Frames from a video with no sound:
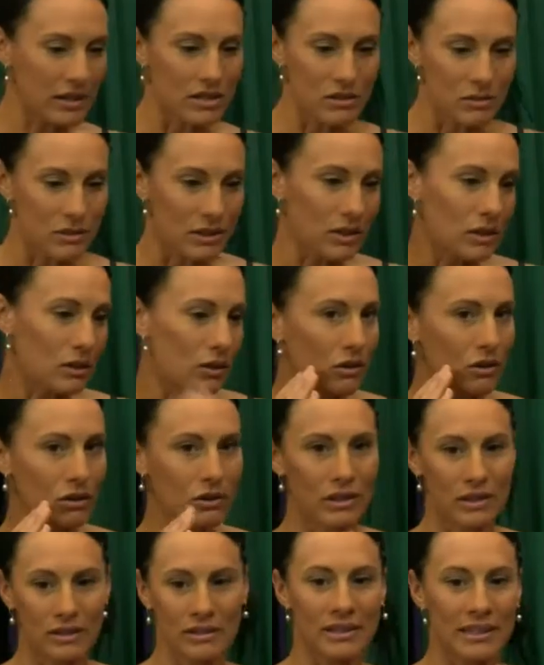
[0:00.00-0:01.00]
to a
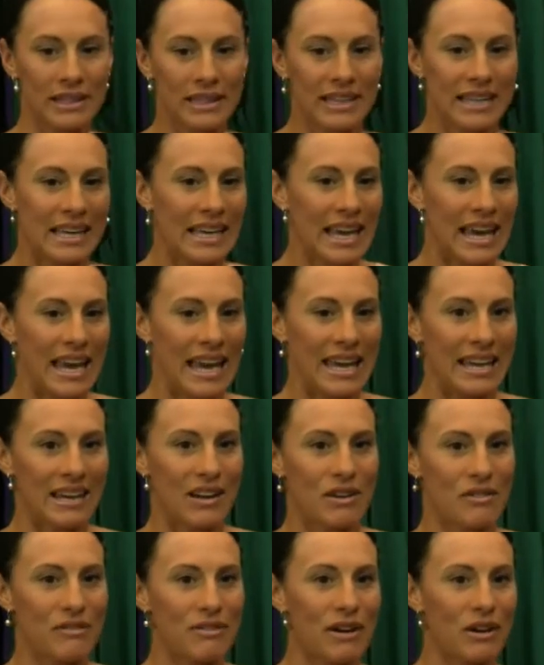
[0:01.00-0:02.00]
clock, and
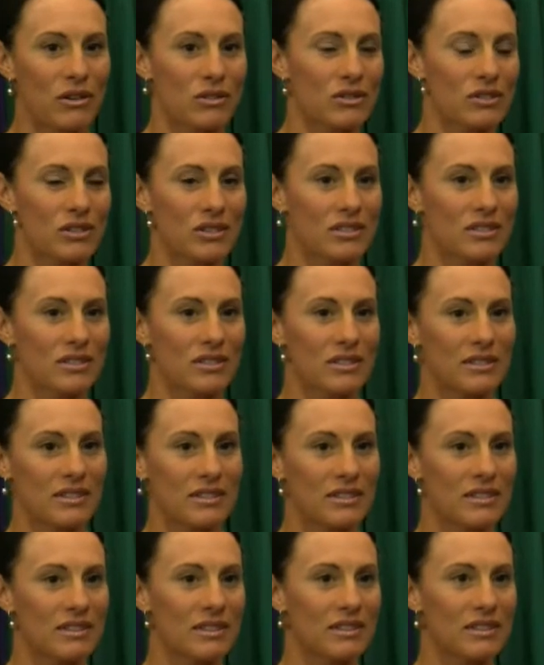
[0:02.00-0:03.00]
I felt
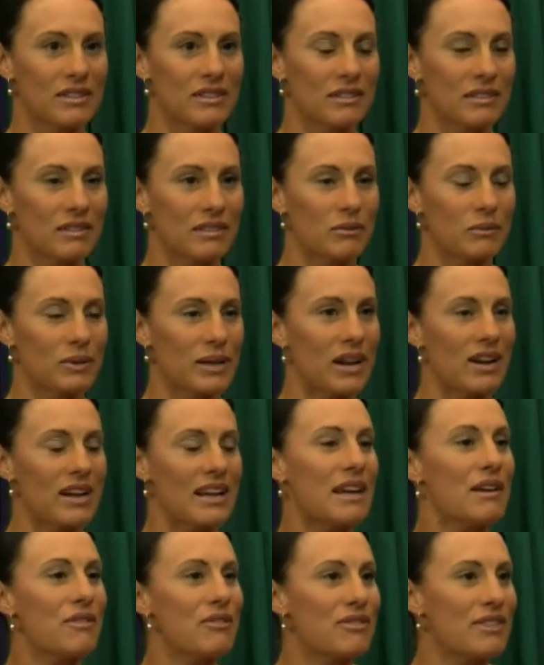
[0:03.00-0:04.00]
when I
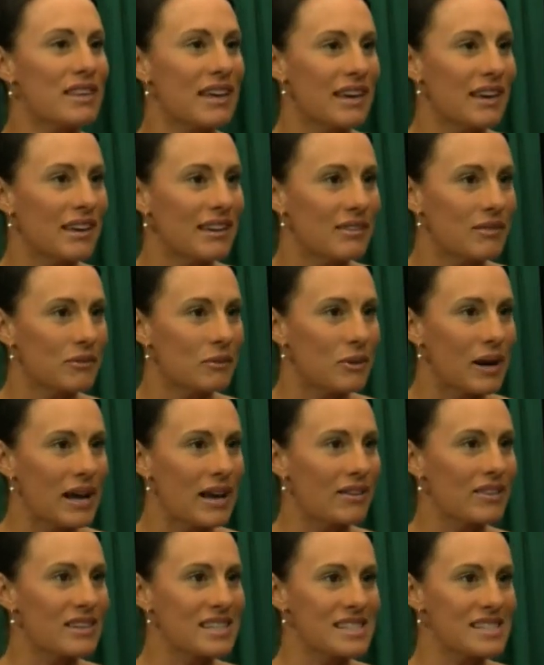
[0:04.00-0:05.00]
left there,
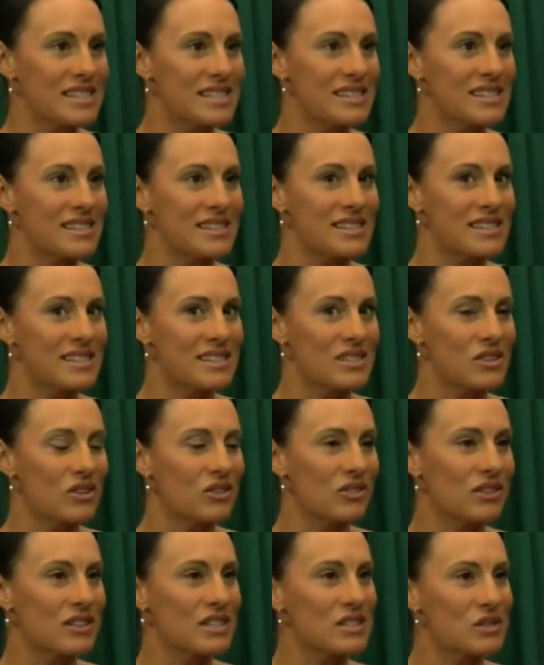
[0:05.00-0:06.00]
wow, this is
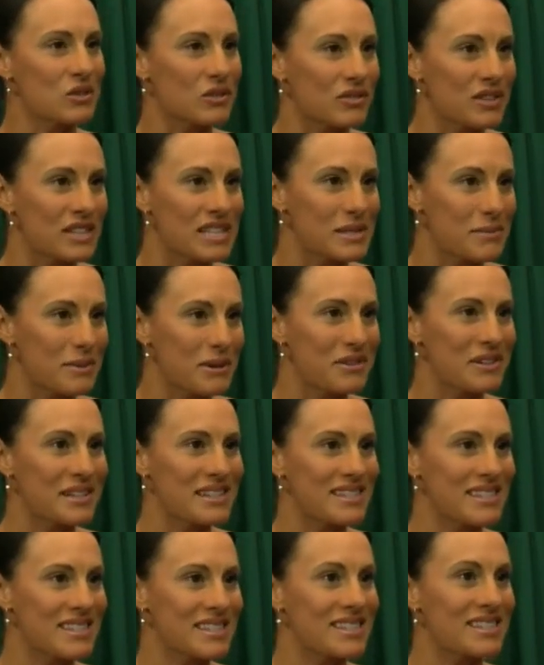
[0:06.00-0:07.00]
not the sort of
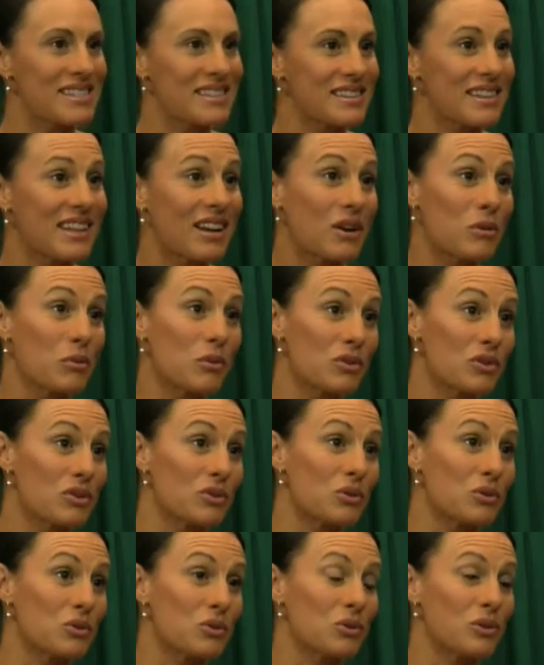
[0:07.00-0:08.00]
experience that I
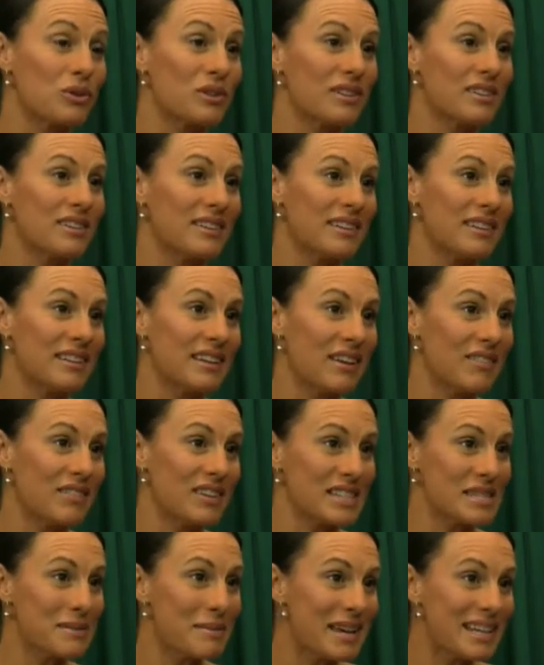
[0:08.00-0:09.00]
want or have
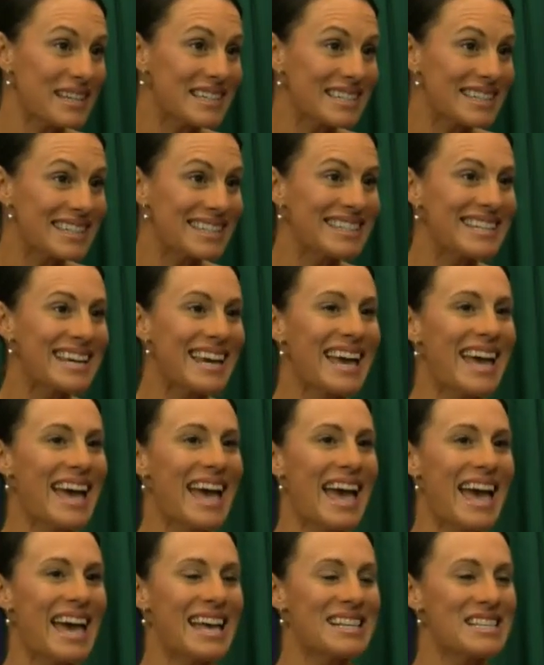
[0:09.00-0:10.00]
expected.
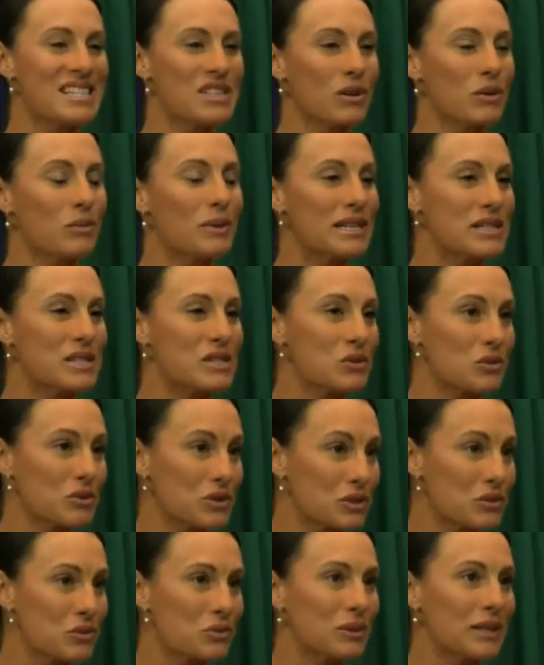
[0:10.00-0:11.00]
And so I went and saw a
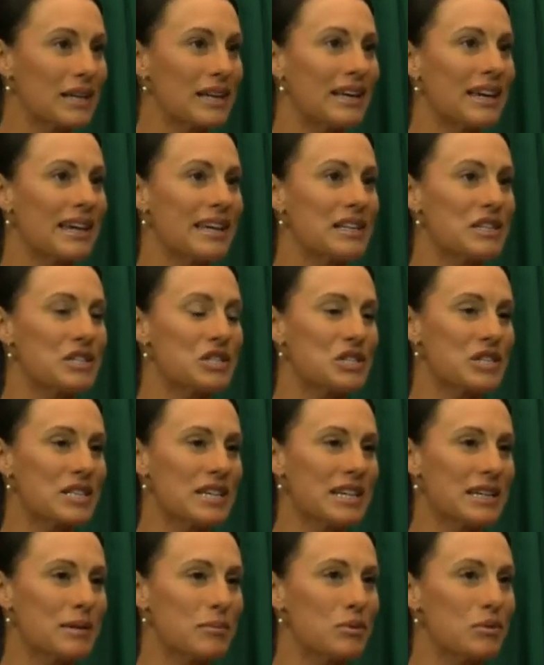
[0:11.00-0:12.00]
doula, and
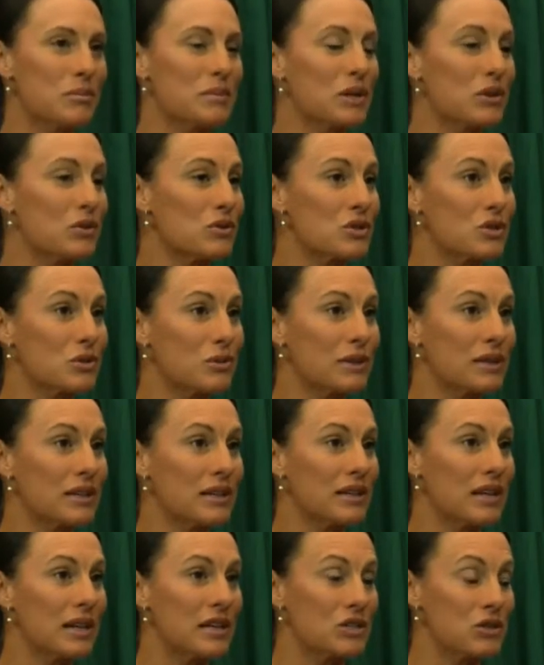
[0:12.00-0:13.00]
she put me onto
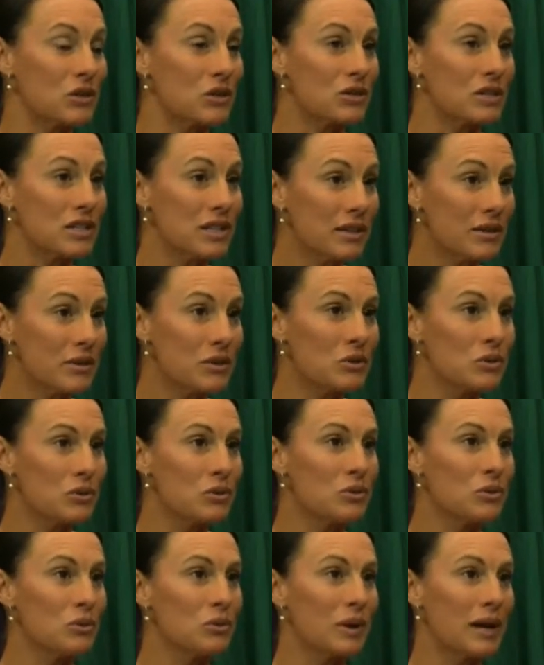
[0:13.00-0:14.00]
a doctor
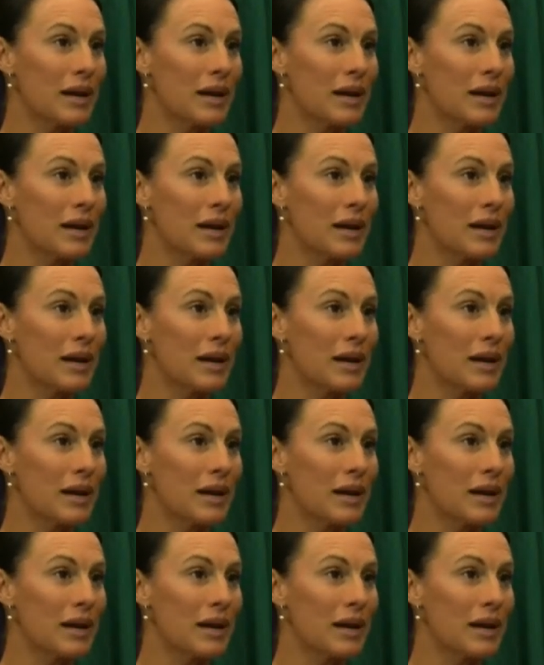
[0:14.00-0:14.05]
who